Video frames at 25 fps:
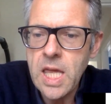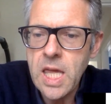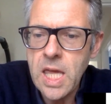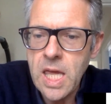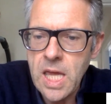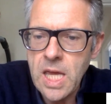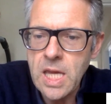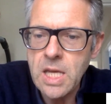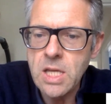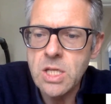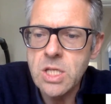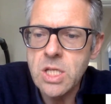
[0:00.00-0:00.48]

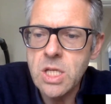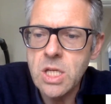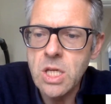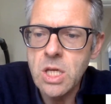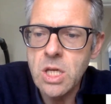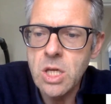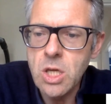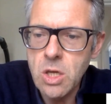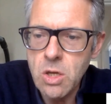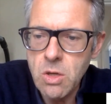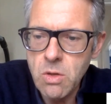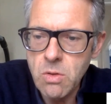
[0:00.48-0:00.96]
keen to
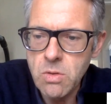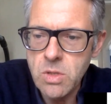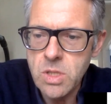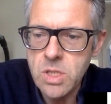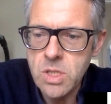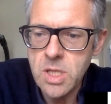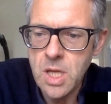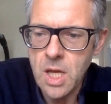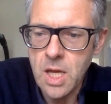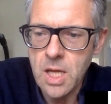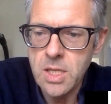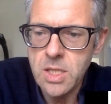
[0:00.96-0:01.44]

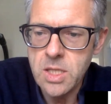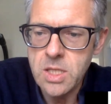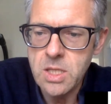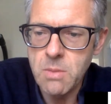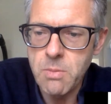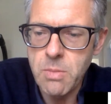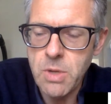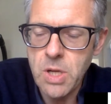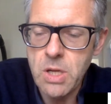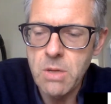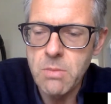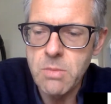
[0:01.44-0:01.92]
use science
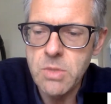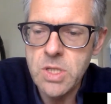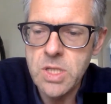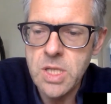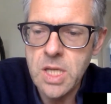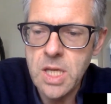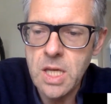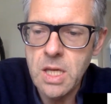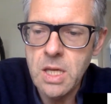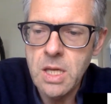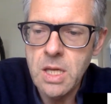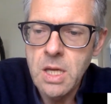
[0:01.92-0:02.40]

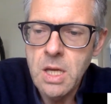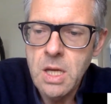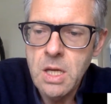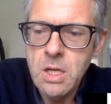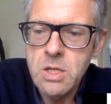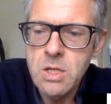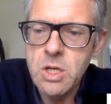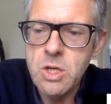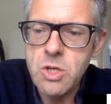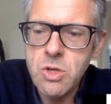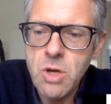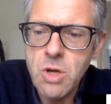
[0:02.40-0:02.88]
diplomacy
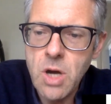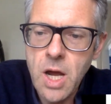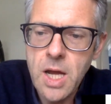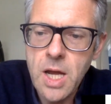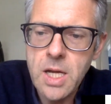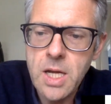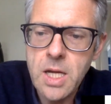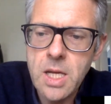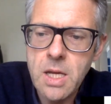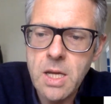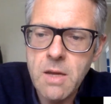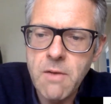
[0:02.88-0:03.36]
to try
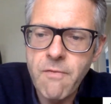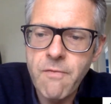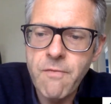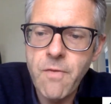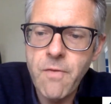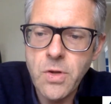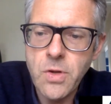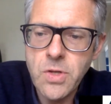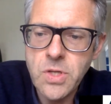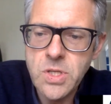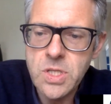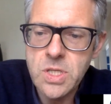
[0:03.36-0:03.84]
and
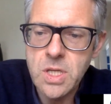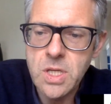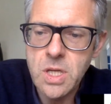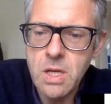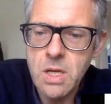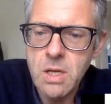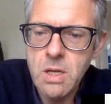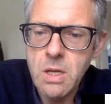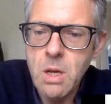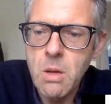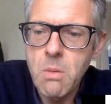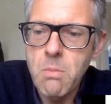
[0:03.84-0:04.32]

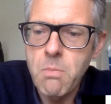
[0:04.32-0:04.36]
foster